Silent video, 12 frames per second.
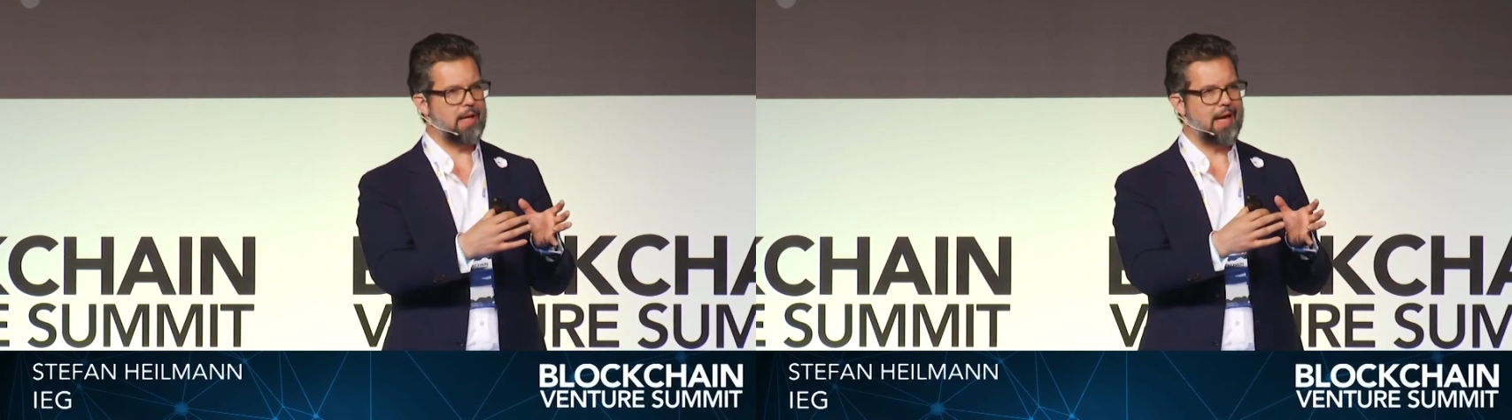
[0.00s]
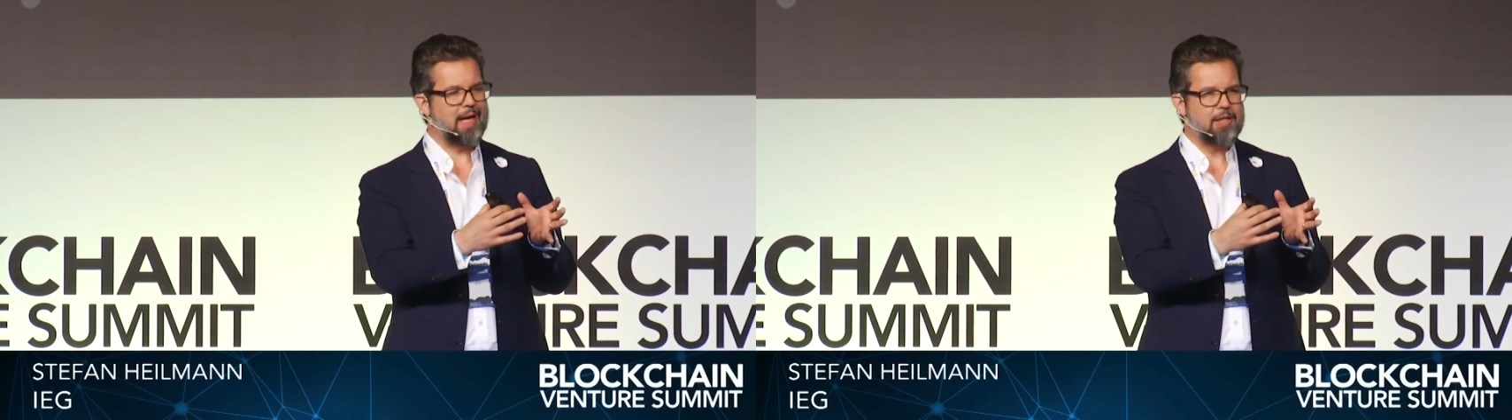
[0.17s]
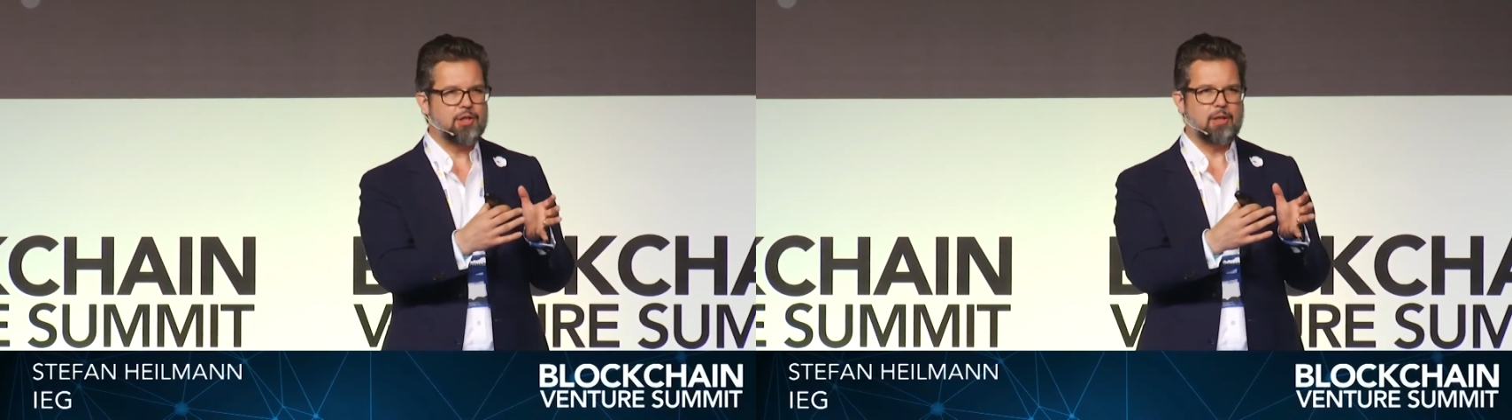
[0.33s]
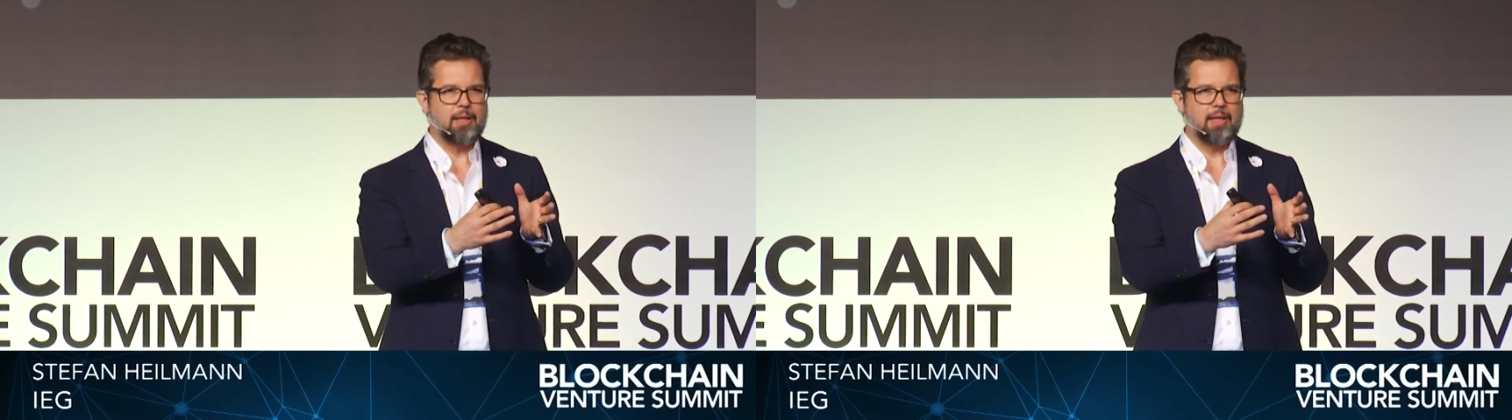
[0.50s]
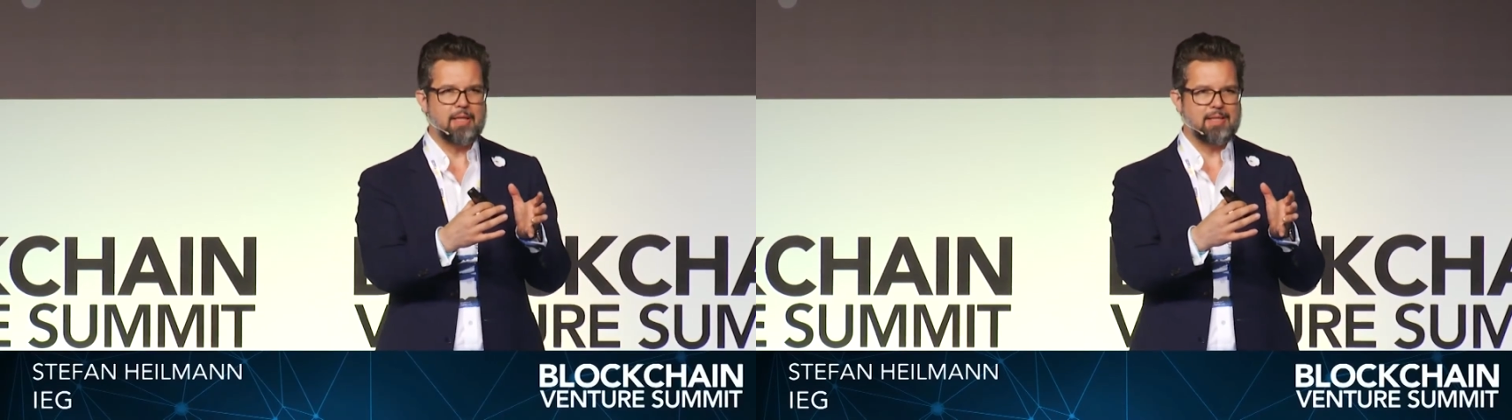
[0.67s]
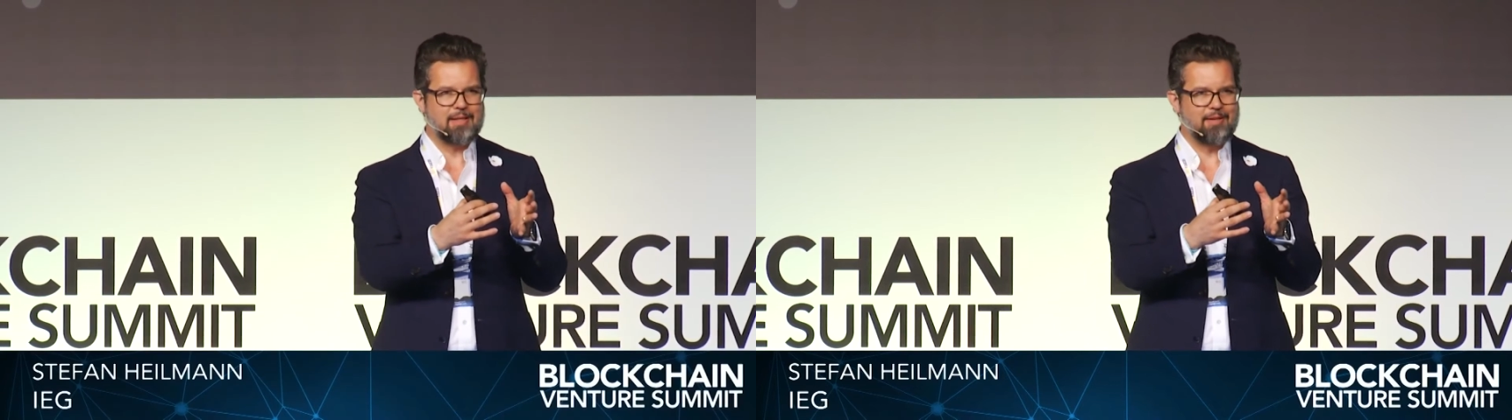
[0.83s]
actually
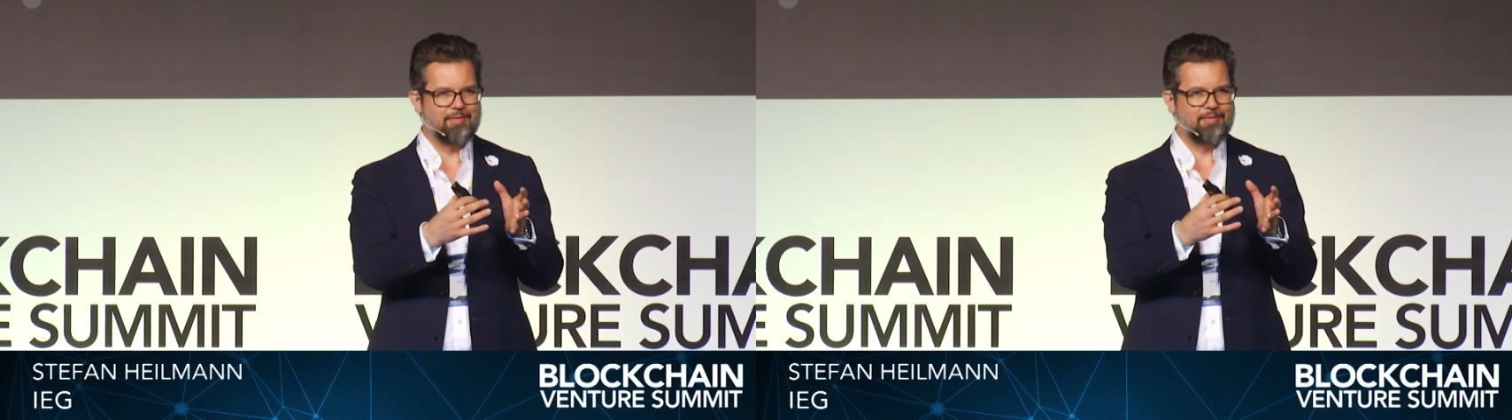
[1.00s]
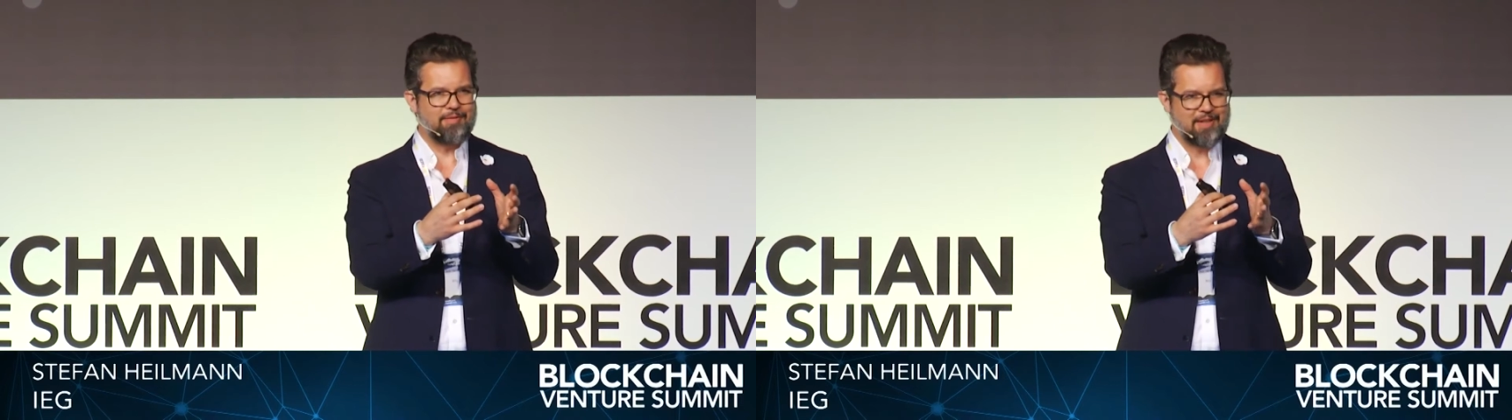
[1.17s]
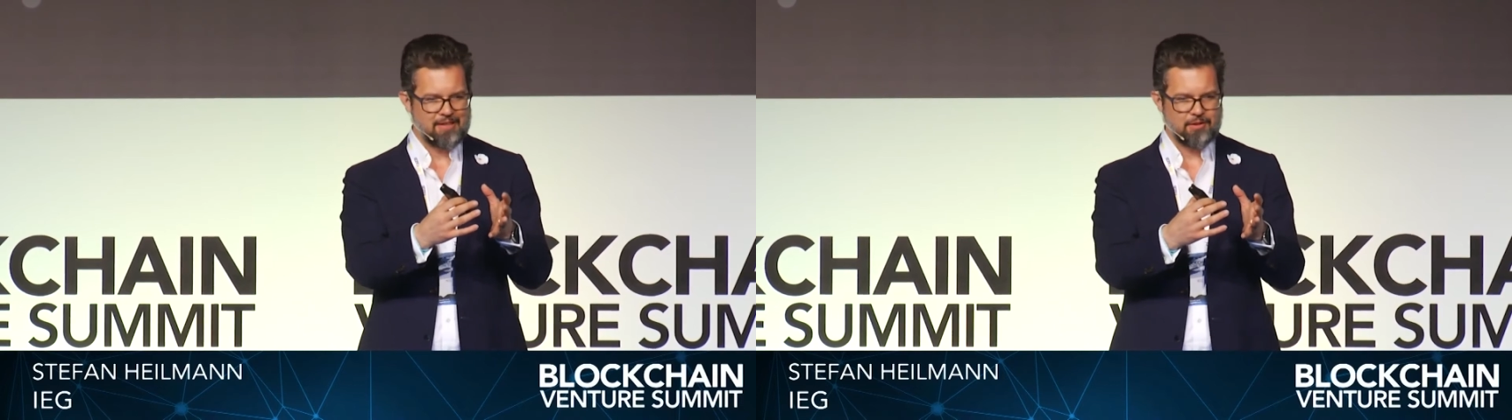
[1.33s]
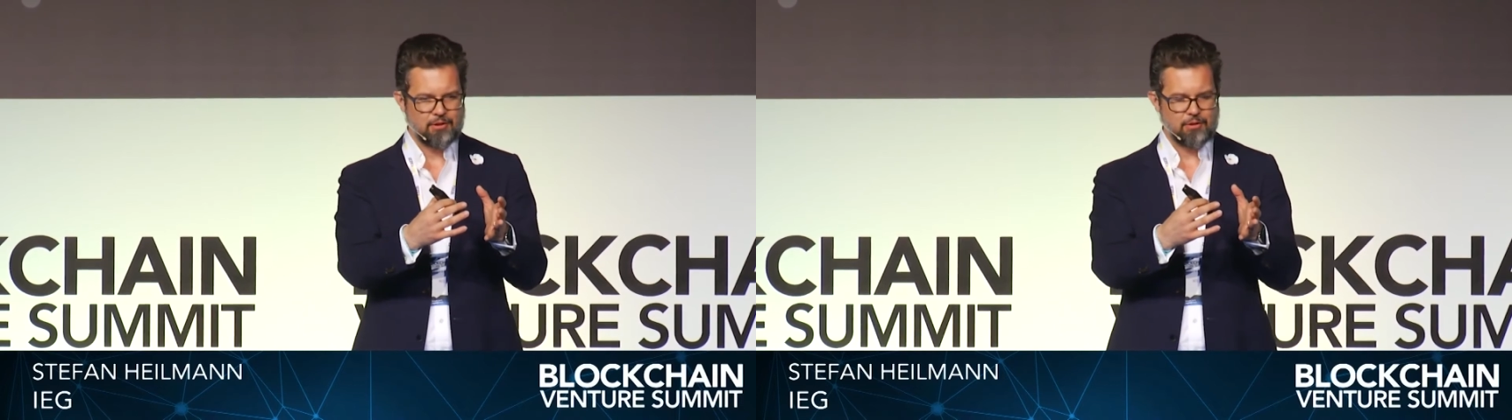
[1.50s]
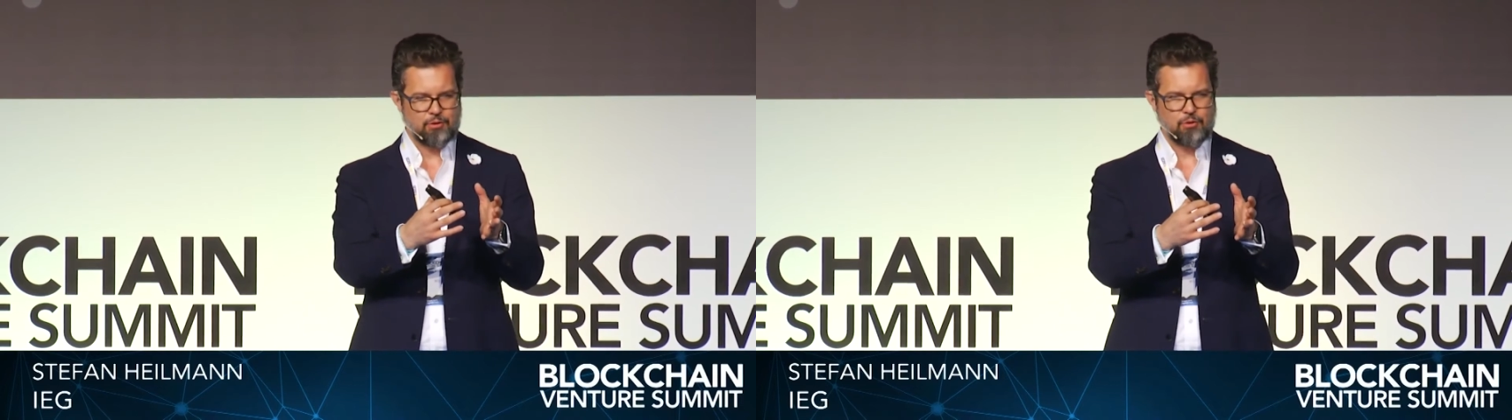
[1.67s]
is invented